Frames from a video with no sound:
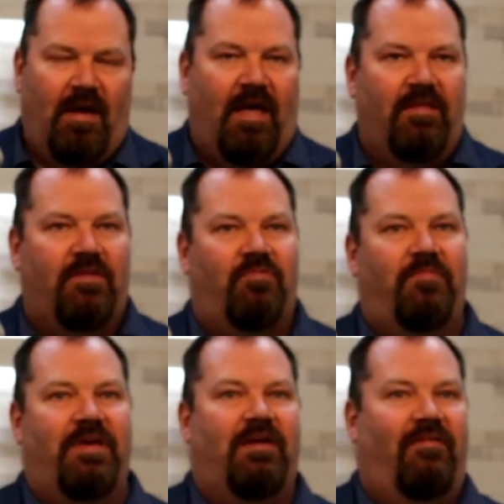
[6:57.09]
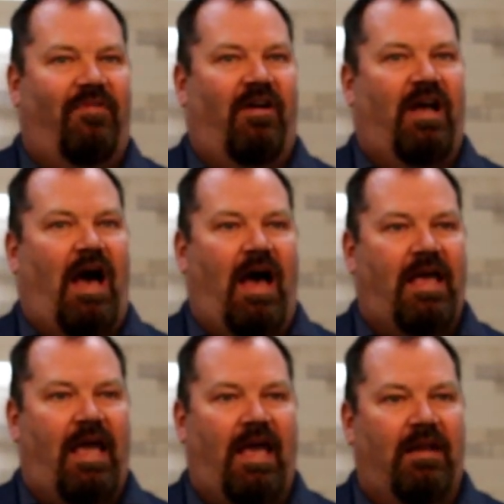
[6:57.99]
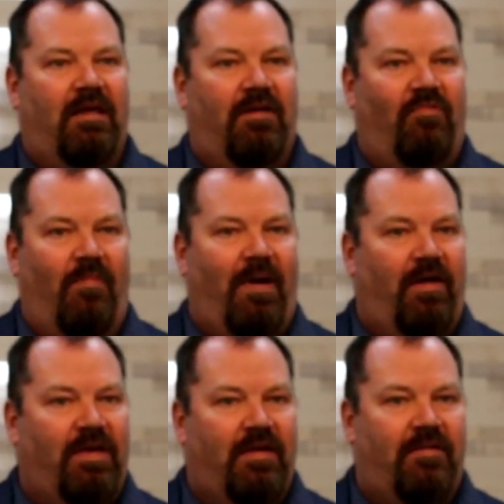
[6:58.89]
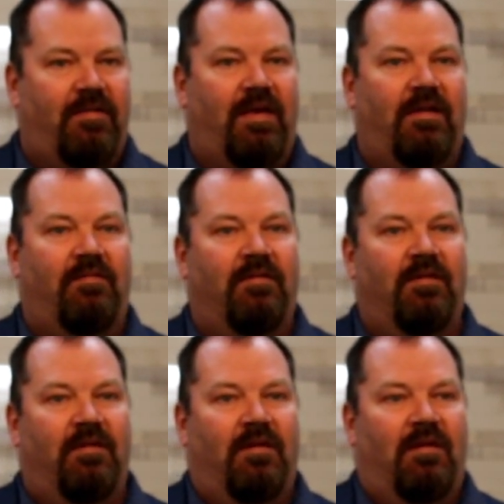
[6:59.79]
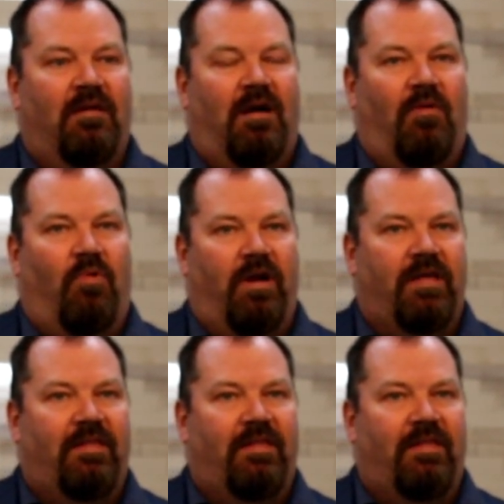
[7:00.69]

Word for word: And this would be a very high handed, rebellious sin one